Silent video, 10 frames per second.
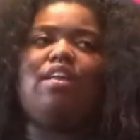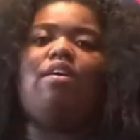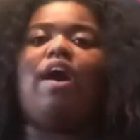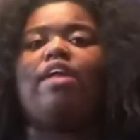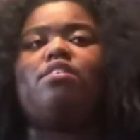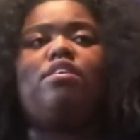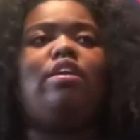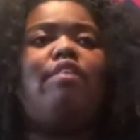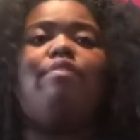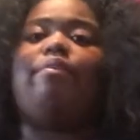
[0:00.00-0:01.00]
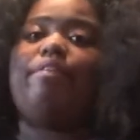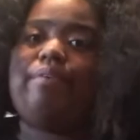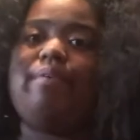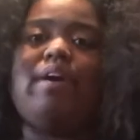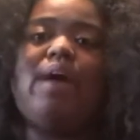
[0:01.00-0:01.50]
No, honestly, like, for real,
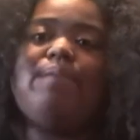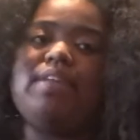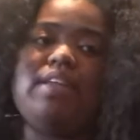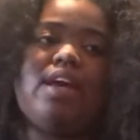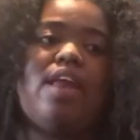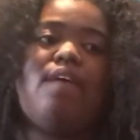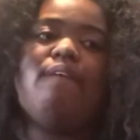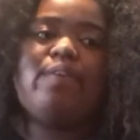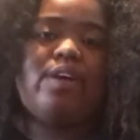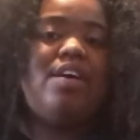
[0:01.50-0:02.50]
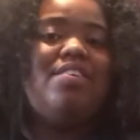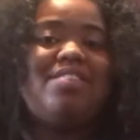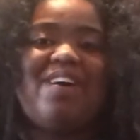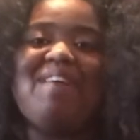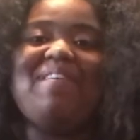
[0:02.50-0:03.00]
for real, I really didn't have no friends,
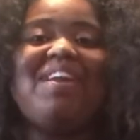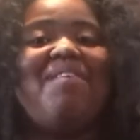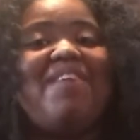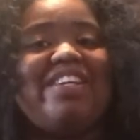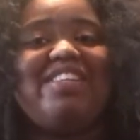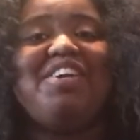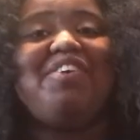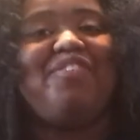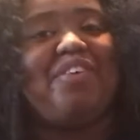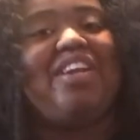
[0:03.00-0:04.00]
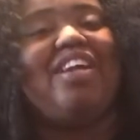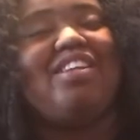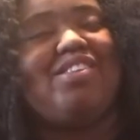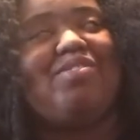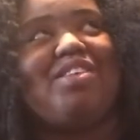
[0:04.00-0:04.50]
so I made an imaginary friend in
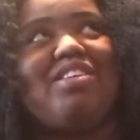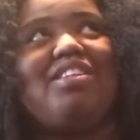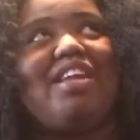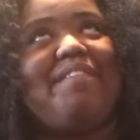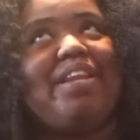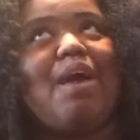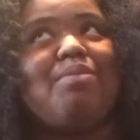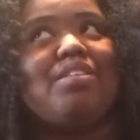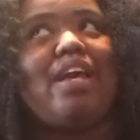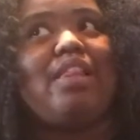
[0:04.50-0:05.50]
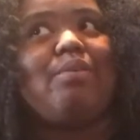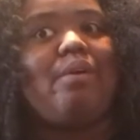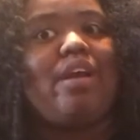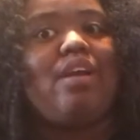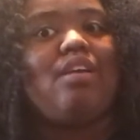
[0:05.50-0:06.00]
two thousand eleven. That was eighth
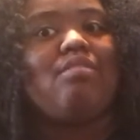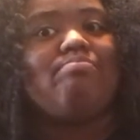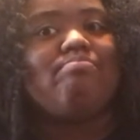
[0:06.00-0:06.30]
grade.